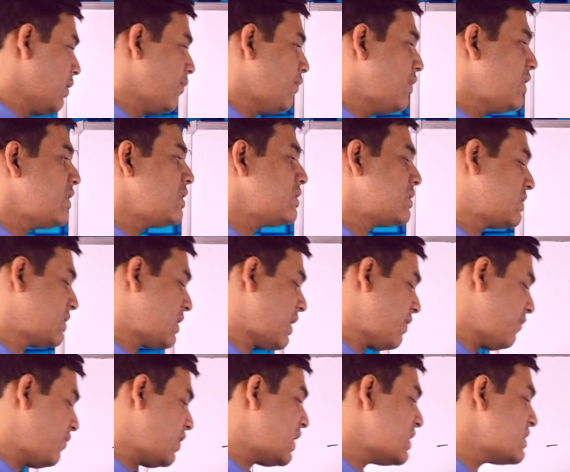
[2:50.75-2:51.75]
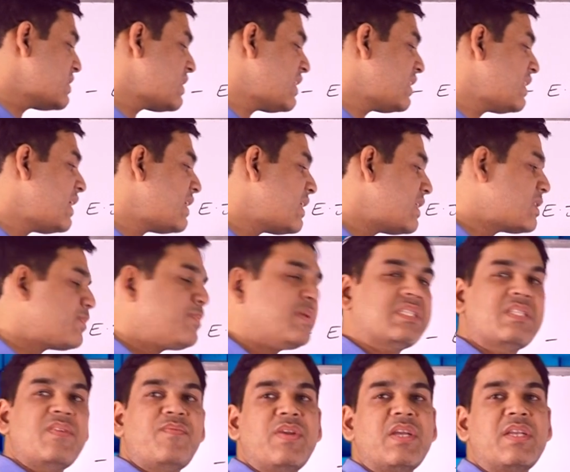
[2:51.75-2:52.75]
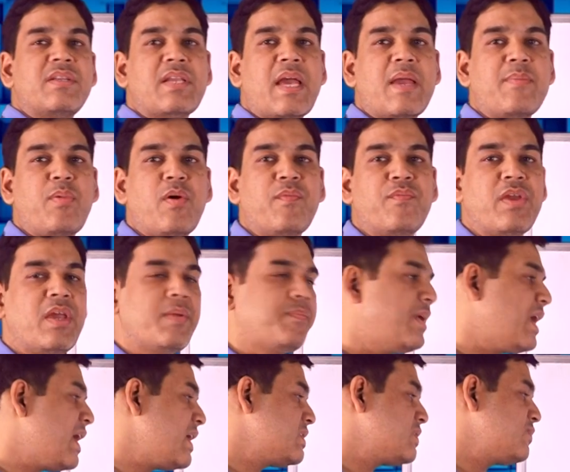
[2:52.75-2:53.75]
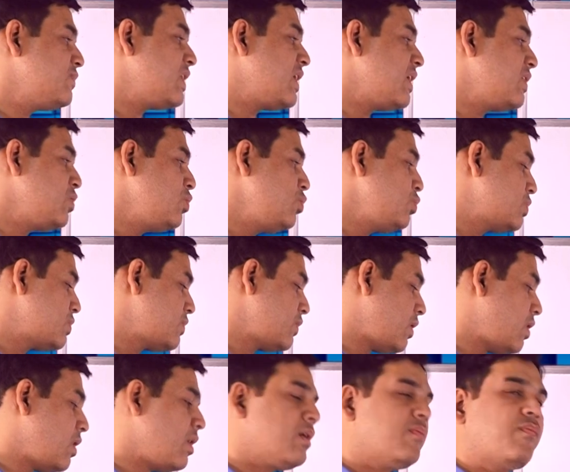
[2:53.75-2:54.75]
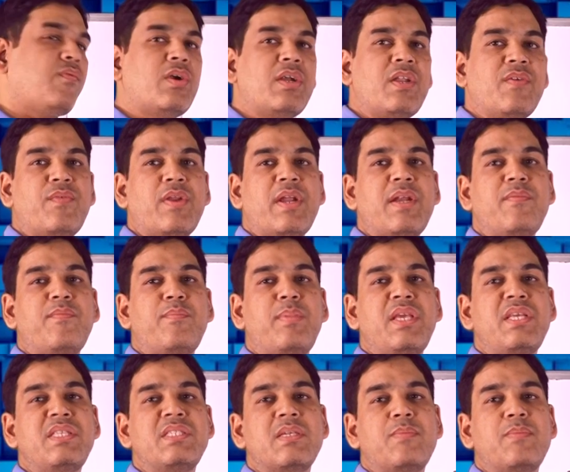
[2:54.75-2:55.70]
We, we can say that specific type of APIs we can use uh, for different beans